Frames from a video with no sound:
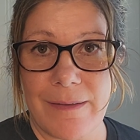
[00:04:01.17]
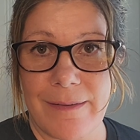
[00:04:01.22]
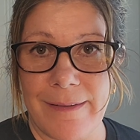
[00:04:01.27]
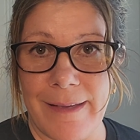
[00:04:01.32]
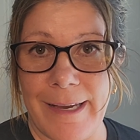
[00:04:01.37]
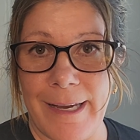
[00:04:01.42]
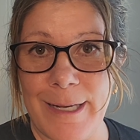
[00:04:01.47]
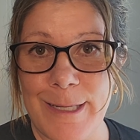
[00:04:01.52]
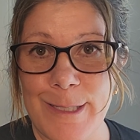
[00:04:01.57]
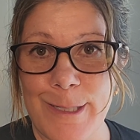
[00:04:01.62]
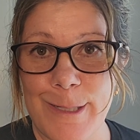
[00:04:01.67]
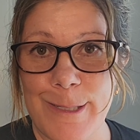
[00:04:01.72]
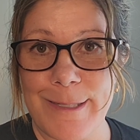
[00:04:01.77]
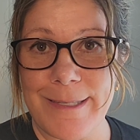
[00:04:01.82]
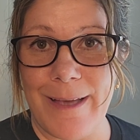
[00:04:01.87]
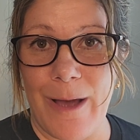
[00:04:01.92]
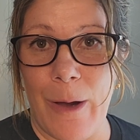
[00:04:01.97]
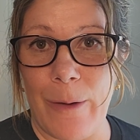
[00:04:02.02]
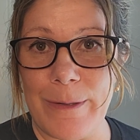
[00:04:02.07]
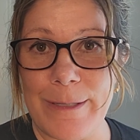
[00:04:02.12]
The answer
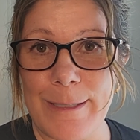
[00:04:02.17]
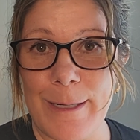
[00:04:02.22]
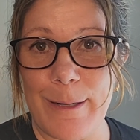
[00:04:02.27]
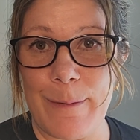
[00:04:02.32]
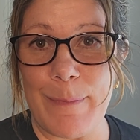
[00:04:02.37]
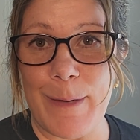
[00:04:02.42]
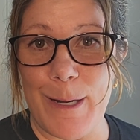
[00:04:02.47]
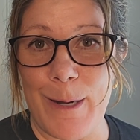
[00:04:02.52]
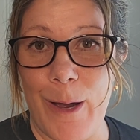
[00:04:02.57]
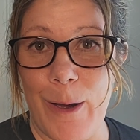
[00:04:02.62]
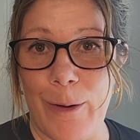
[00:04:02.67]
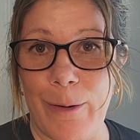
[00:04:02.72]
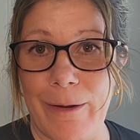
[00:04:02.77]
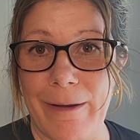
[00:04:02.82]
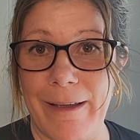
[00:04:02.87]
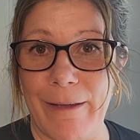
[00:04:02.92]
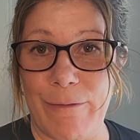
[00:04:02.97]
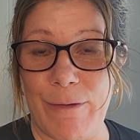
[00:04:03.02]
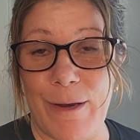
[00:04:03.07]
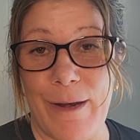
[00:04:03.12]
is always going to be no
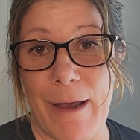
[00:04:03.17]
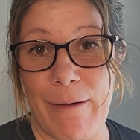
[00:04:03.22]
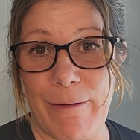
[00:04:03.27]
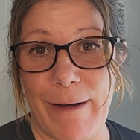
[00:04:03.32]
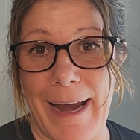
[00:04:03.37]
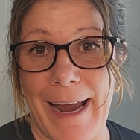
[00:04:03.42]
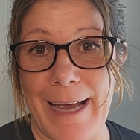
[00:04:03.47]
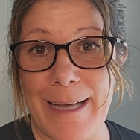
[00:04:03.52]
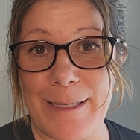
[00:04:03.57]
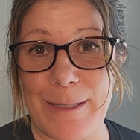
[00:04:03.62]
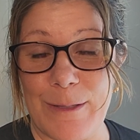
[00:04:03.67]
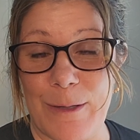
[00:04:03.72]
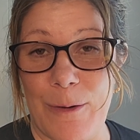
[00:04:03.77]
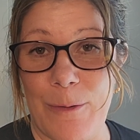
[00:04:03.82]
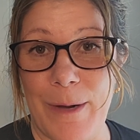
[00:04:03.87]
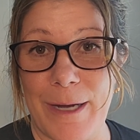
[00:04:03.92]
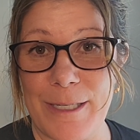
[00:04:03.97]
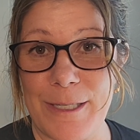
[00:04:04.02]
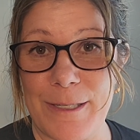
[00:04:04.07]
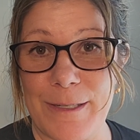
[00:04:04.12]
if you never ask the
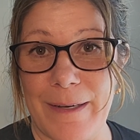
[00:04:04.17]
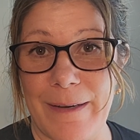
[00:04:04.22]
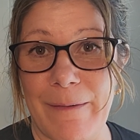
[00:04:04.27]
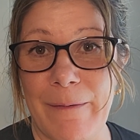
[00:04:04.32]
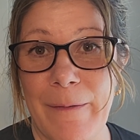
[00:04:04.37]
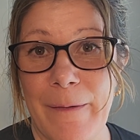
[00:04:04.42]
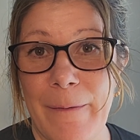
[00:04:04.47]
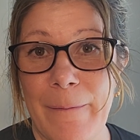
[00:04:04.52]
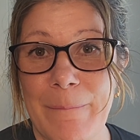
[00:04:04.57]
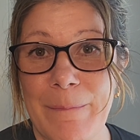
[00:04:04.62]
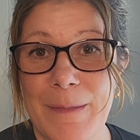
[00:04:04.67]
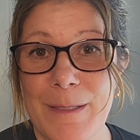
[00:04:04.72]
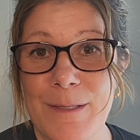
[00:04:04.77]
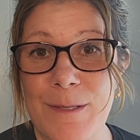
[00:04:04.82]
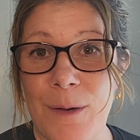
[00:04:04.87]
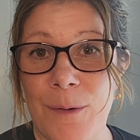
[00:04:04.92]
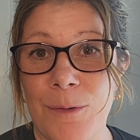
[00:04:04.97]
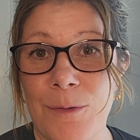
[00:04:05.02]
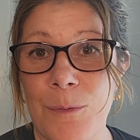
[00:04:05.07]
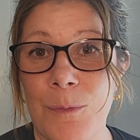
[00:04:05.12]
question.
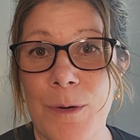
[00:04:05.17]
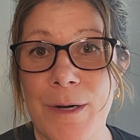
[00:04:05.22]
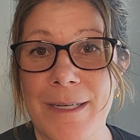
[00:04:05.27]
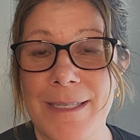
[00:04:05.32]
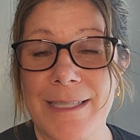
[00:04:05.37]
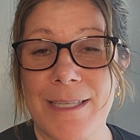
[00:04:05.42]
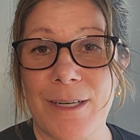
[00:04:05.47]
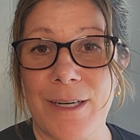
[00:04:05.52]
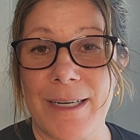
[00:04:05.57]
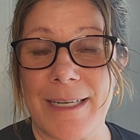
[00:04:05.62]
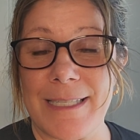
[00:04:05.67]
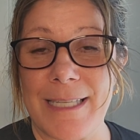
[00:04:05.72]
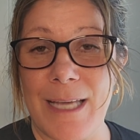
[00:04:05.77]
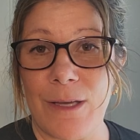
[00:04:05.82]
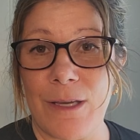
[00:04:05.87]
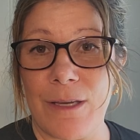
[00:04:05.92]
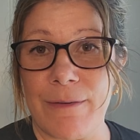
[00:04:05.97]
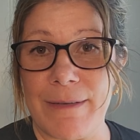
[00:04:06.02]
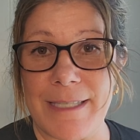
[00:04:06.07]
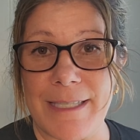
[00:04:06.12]
So the worst they're going
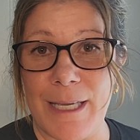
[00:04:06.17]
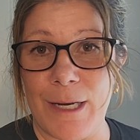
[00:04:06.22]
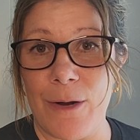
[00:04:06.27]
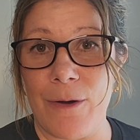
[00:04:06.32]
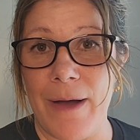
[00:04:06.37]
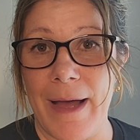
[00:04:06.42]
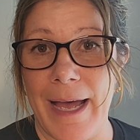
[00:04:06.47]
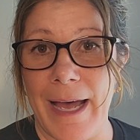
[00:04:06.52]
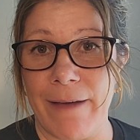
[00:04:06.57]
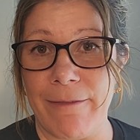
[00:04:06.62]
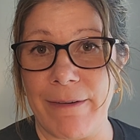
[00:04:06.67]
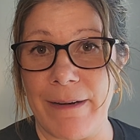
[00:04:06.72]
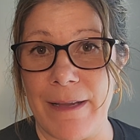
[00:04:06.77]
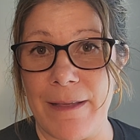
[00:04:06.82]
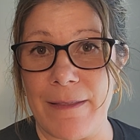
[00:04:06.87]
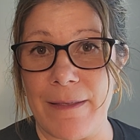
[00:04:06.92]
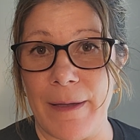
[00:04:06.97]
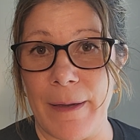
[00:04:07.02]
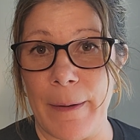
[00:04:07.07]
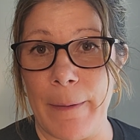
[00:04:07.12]
you is they don't have
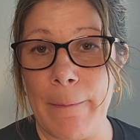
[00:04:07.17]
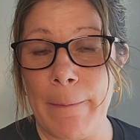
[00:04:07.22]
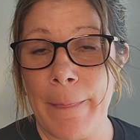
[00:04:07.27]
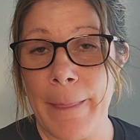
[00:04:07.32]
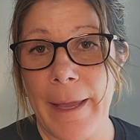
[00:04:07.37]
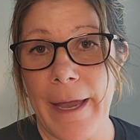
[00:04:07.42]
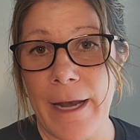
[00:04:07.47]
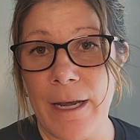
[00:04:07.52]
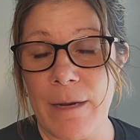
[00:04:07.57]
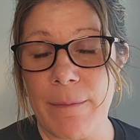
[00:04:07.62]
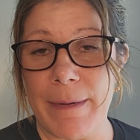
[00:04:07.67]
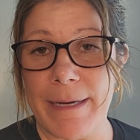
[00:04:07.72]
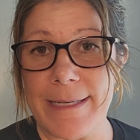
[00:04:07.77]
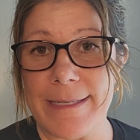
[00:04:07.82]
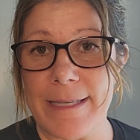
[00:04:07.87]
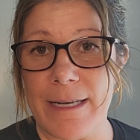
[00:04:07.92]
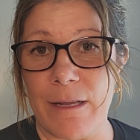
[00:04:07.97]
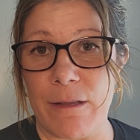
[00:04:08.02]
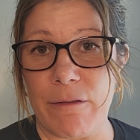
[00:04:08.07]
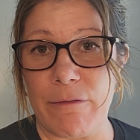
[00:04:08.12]
anything, and you might
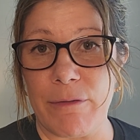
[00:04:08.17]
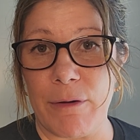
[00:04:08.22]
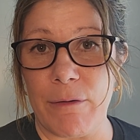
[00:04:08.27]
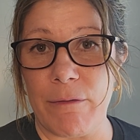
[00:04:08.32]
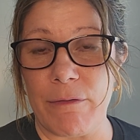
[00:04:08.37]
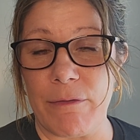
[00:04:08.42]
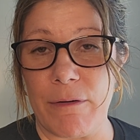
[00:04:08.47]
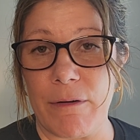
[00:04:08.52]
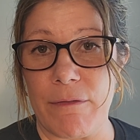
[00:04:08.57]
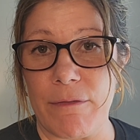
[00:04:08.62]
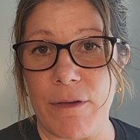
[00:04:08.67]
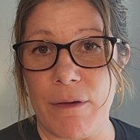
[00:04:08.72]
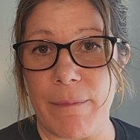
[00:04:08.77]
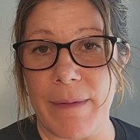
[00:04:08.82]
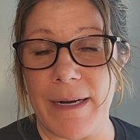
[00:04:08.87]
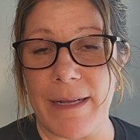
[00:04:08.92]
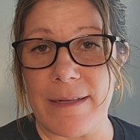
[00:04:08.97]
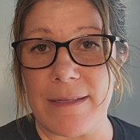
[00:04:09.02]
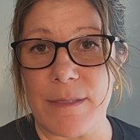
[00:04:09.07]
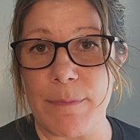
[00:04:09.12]
sit on the phone for a few
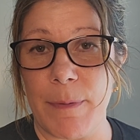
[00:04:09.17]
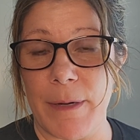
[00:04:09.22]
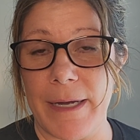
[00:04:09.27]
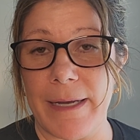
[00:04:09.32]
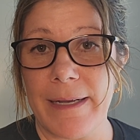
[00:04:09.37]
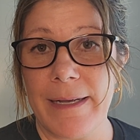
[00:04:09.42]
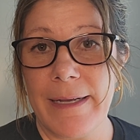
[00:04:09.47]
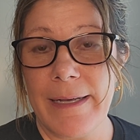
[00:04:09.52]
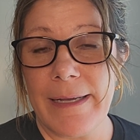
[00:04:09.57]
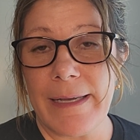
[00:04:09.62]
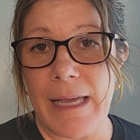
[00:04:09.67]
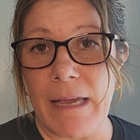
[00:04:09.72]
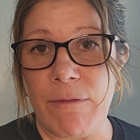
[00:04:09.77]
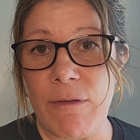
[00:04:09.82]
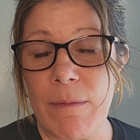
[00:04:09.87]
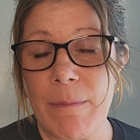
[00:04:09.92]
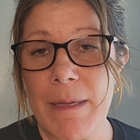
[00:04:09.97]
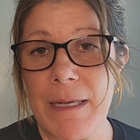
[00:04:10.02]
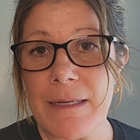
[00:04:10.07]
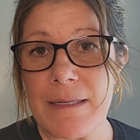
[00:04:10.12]
minutes. But if
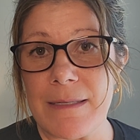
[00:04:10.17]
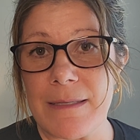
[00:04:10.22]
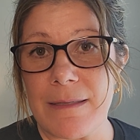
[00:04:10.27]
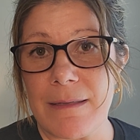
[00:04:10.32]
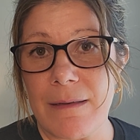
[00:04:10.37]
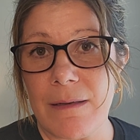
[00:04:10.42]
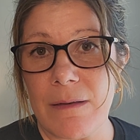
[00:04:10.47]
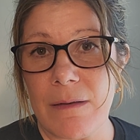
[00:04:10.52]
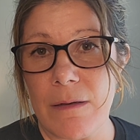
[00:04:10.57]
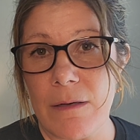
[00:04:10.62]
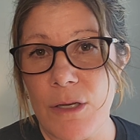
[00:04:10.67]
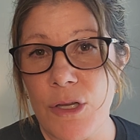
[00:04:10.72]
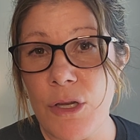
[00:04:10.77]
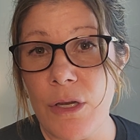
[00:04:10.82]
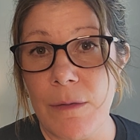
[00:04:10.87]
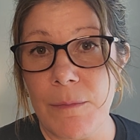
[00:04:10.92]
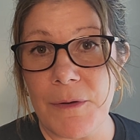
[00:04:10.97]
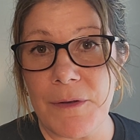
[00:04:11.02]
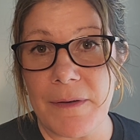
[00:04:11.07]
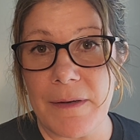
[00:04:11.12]
it means
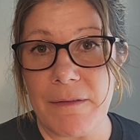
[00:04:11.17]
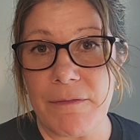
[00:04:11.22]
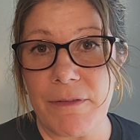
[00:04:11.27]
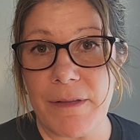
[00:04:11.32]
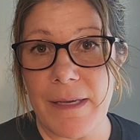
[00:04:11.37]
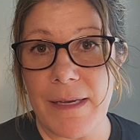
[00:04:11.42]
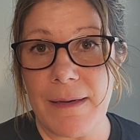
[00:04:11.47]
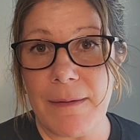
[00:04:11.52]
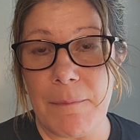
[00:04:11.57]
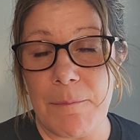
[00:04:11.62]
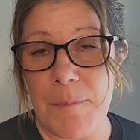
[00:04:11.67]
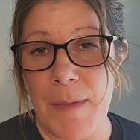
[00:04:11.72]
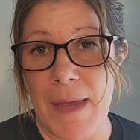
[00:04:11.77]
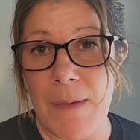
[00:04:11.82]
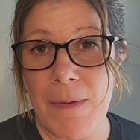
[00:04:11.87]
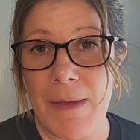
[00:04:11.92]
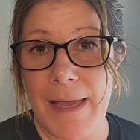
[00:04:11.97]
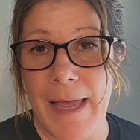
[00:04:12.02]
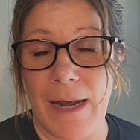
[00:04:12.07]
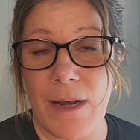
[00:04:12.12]
cumulatively
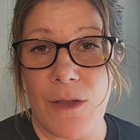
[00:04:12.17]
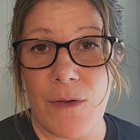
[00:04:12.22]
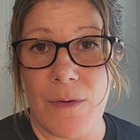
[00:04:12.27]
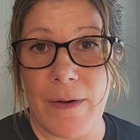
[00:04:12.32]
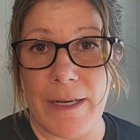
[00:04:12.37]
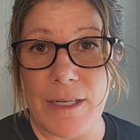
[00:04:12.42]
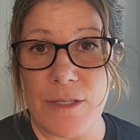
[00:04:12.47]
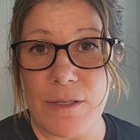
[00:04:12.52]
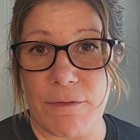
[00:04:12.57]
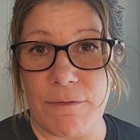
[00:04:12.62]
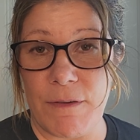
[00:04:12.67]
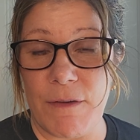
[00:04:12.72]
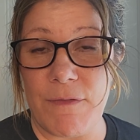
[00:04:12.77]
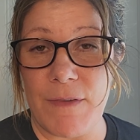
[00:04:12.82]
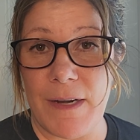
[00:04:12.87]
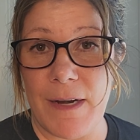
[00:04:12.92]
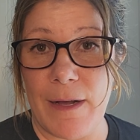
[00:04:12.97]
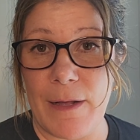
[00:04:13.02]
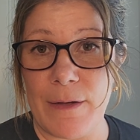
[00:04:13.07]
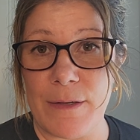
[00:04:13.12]
maybe getting you an extra
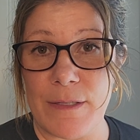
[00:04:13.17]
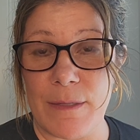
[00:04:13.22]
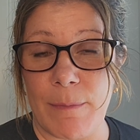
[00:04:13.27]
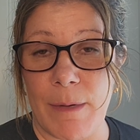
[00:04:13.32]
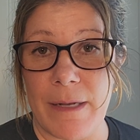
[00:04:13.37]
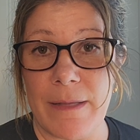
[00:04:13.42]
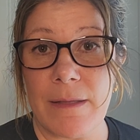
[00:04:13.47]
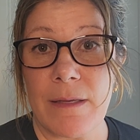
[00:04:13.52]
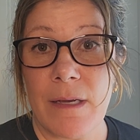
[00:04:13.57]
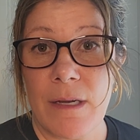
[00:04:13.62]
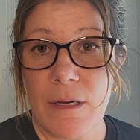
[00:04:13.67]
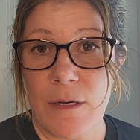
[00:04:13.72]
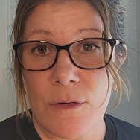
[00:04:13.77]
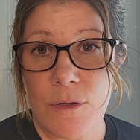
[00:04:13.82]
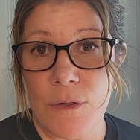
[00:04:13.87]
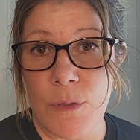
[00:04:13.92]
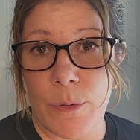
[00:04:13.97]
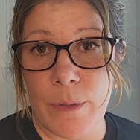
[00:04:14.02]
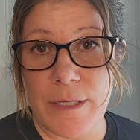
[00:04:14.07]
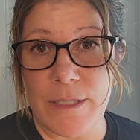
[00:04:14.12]
$50 a month
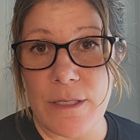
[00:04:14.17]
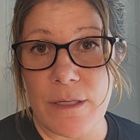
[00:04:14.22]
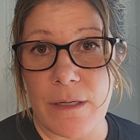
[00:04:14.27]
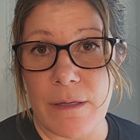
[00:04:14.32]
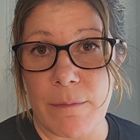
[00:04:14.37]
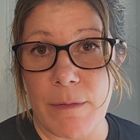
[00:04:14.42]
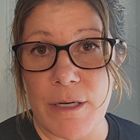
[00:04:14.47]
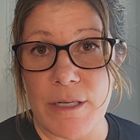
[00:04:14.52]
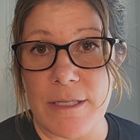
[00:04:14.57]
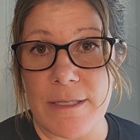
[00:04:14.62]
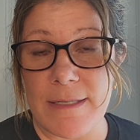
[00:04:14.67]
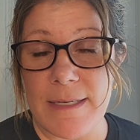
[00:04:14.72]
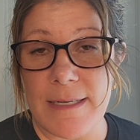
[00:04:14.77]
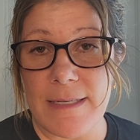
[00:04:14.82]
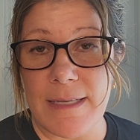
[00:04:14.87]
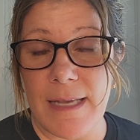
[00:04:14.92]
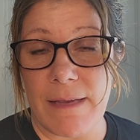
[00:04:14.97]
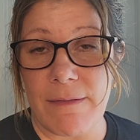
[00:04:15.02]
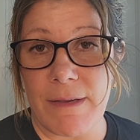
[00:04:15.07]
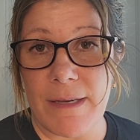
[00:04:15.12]
towards your emergency
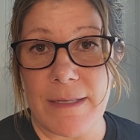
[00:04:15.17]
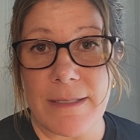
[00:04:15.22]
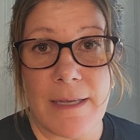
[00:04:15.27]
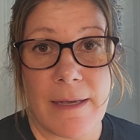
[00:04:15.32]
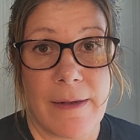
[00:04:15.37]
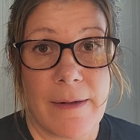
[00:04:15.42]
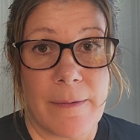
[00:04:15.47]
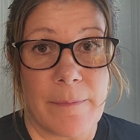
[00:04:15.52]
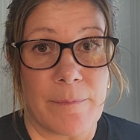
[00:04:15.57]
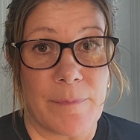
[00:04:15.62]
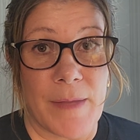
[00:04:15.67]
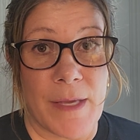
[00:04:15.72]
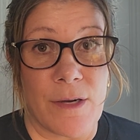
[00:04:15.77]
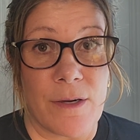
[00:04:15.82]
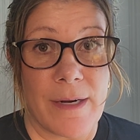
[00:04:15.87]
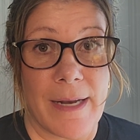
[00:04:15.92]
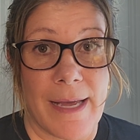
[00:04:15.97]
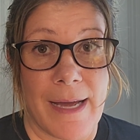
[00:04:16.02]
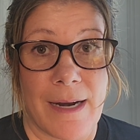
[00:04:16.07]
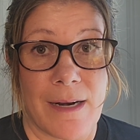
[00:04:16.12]
savings, it
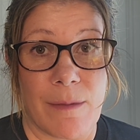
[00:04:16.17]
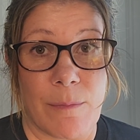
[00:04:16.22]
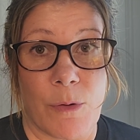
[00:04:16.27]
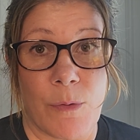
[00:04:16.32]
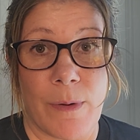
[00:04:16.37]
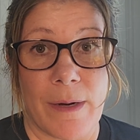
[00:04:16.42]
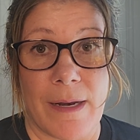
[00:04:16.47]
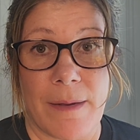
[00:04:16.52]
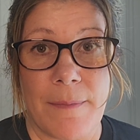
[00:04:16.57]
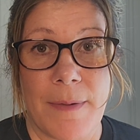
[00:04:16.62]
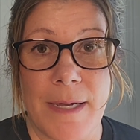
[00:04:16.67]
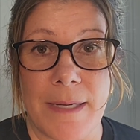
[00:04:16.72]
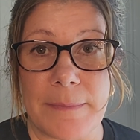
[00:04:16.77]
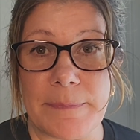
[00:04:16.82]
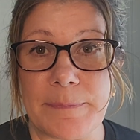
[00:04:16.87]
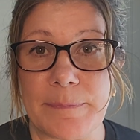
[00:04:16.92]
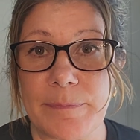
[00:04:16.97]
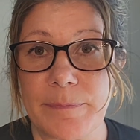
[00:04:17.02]
could add up quite a bit.